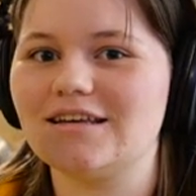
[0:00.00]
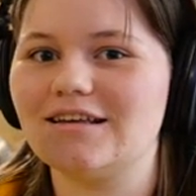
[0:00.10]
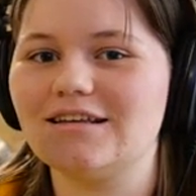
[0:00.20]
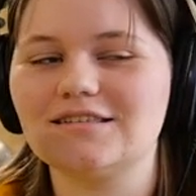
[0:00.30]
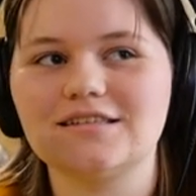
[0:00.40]

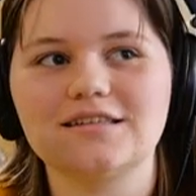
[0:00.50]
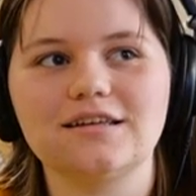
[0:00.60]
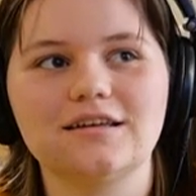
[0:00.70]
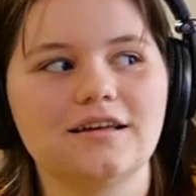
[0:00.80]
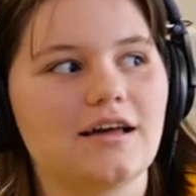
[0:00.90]
It's
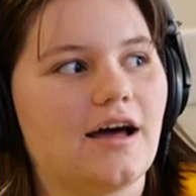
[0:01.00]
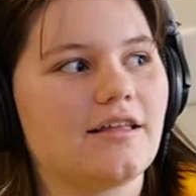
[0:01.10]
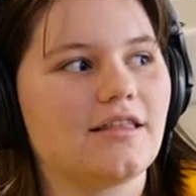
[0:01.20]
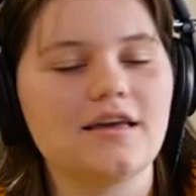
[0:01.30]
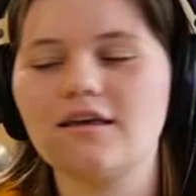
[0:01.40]
I
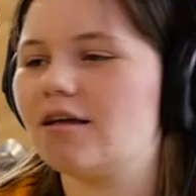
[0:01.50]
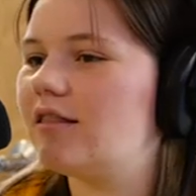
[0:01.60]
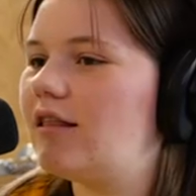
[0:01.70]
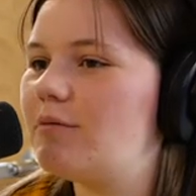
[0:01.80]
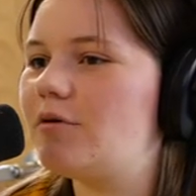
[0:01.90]
think
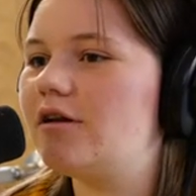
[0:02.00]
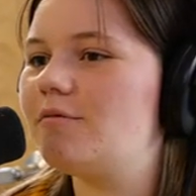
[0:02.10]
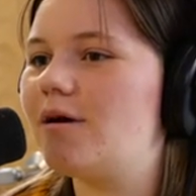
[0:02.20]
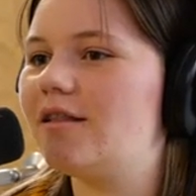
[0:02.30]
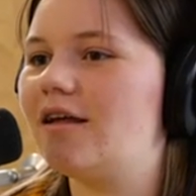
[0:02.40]
they put
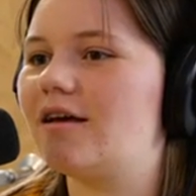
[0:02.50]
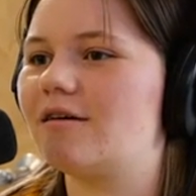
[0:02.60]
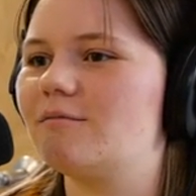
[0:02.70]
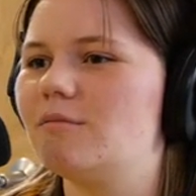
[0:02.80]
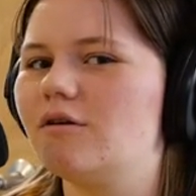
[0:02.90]
them on
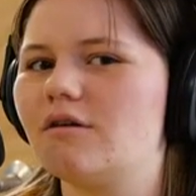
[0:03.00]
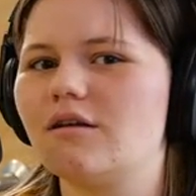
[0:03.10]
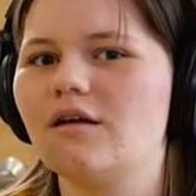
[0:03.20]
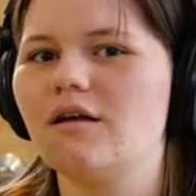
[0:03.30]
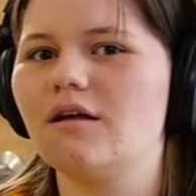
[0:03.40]
like milk
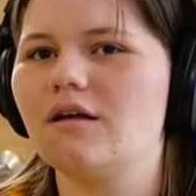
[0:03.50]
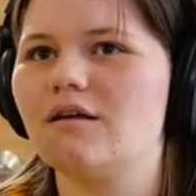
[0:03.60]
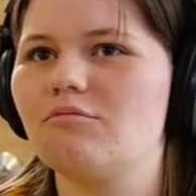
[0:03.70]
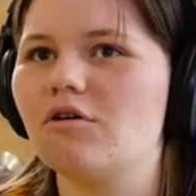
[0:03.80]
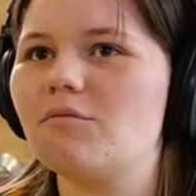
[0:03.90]

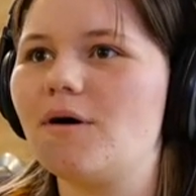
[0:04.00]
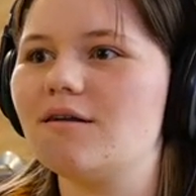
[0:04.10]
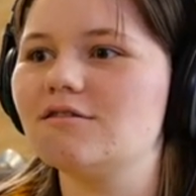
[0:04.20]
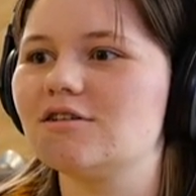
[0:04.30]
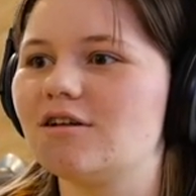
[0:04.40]
milk
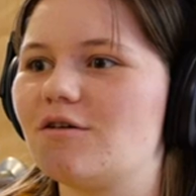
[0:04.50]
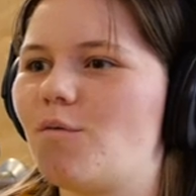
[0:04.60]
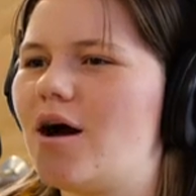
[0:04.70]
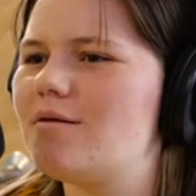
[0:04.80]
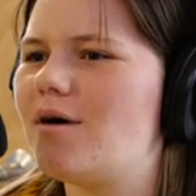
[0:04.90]
bottles or like
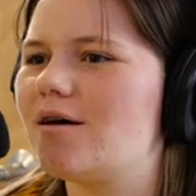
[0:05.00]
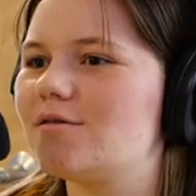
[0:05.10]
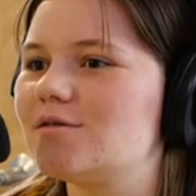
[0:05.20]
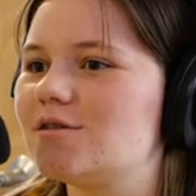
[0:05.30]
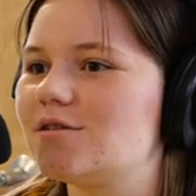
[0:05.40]
wine
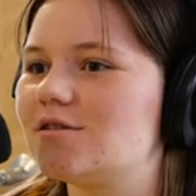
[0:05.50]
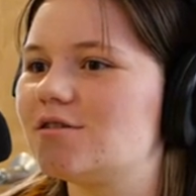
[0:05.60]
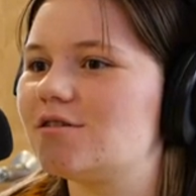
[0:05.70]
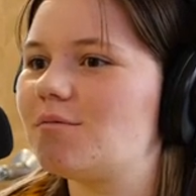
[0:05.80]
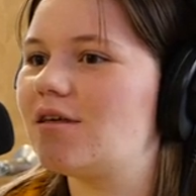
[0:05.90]
bottles or
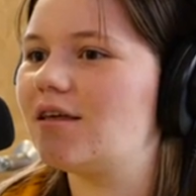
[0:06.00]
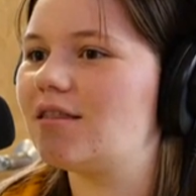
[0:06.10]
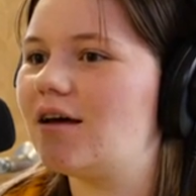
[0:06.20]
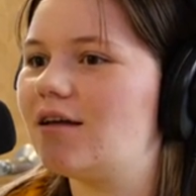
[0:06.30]
something like that.